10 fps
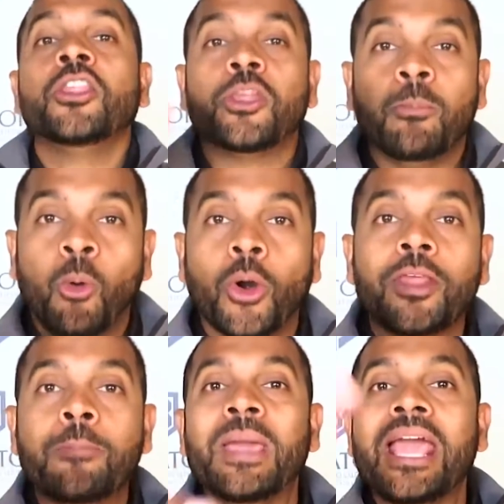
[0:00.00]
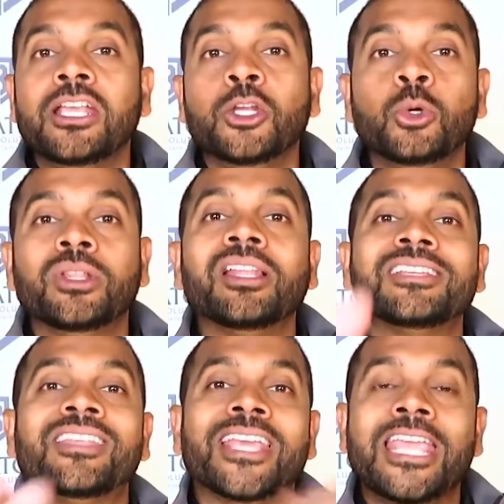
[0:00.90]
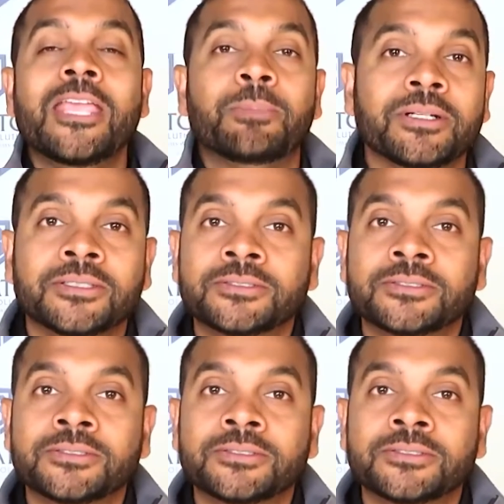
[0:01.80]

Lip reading: The more they pay you, the less they keep.